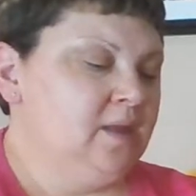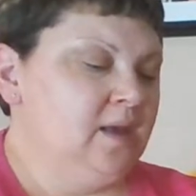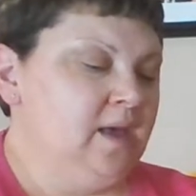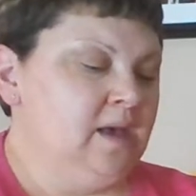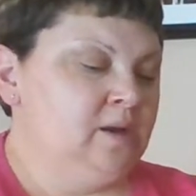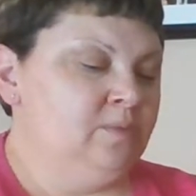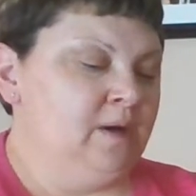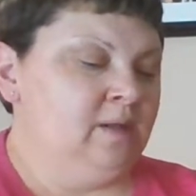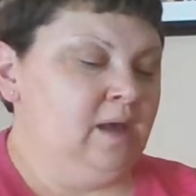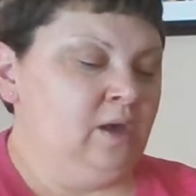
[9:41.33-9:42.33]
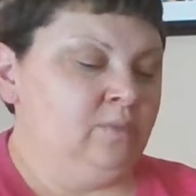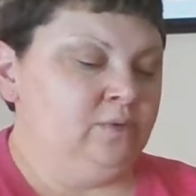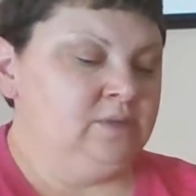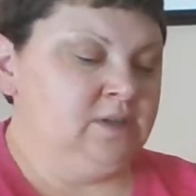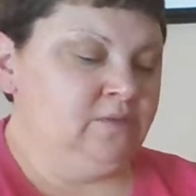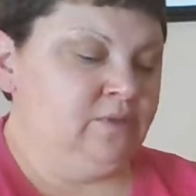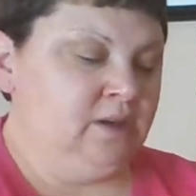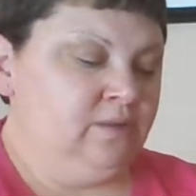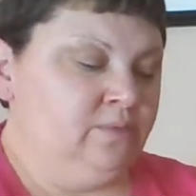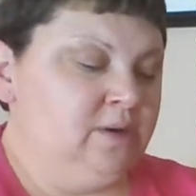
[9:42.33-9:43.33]
Annabelle elbowed
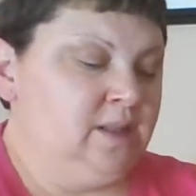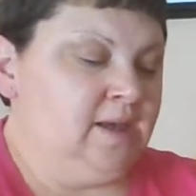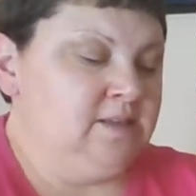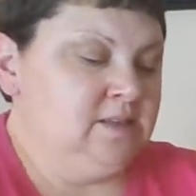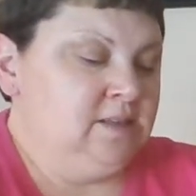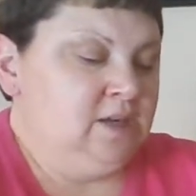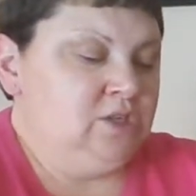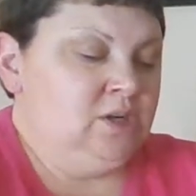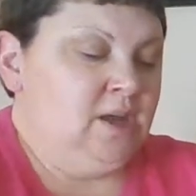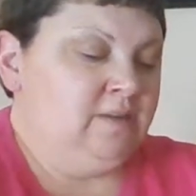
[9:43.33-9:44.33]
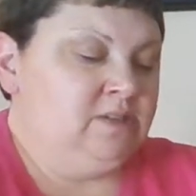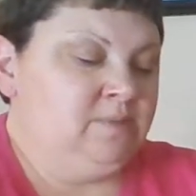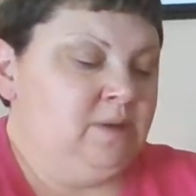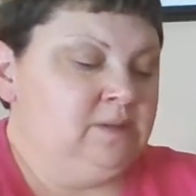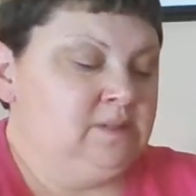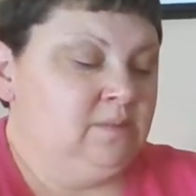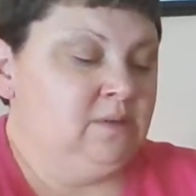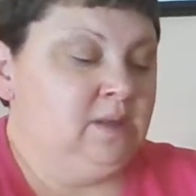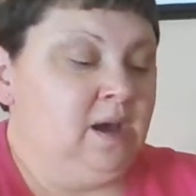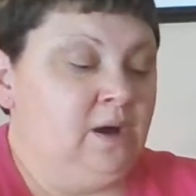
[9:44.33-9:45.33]
Tiffany, realizing they should have spent some
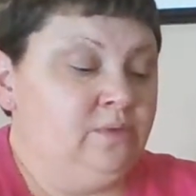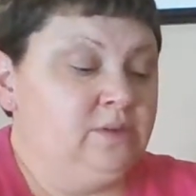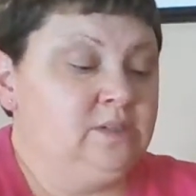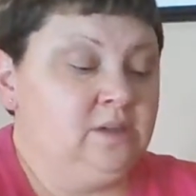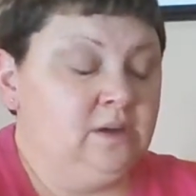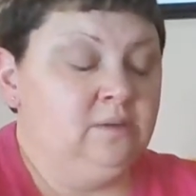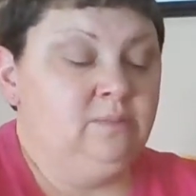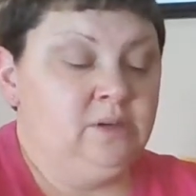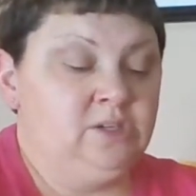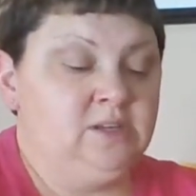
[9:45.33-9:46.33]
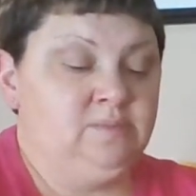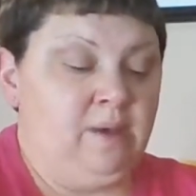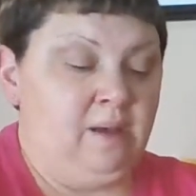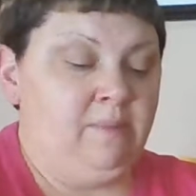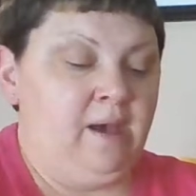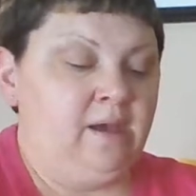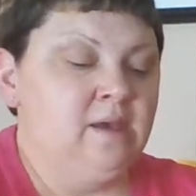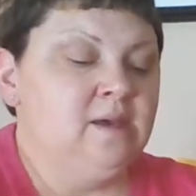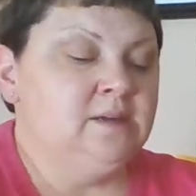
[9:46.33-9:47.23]
of the hour stuck in BJ's backpack